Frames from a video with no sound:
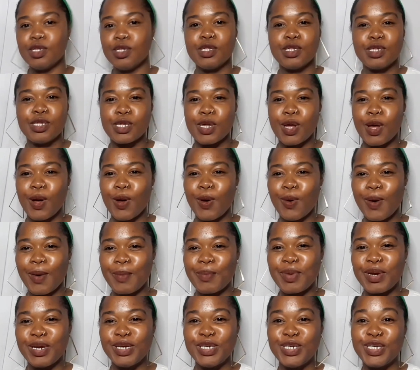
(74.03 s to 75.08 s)
So I'm
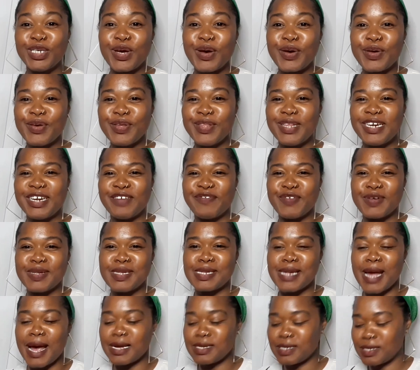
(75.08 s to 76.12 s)
going to show you the different
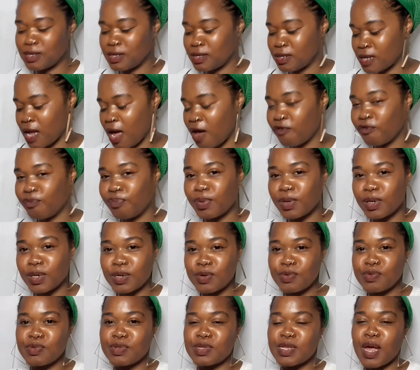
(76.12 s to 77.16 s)
sizes of
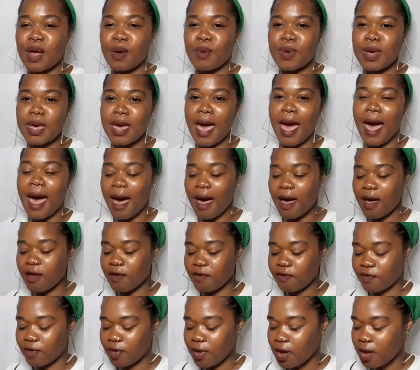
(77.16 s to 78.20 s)
balloons that we have.
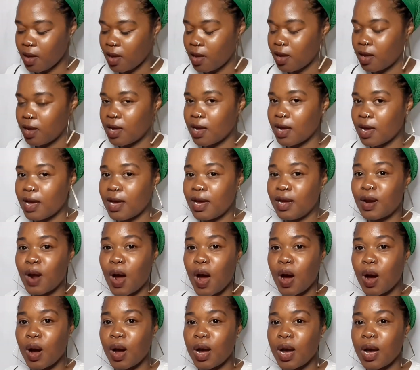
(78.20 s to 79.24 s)
In
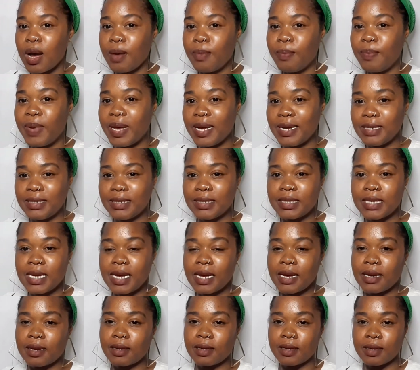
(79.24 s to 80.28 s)
our
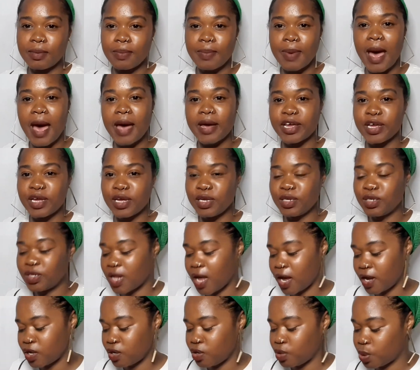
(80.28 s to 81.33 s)
basic package
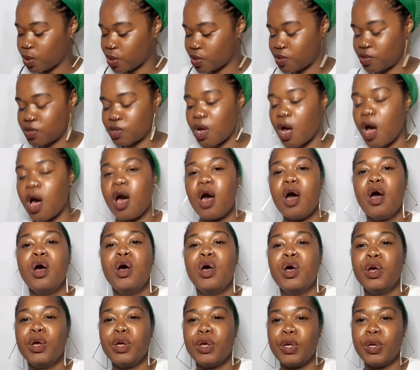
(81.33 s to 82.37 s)
that you just saw,
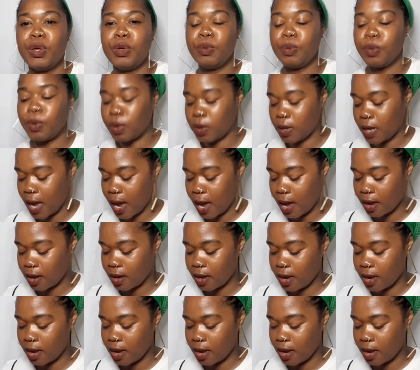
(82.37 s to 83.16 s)
you will get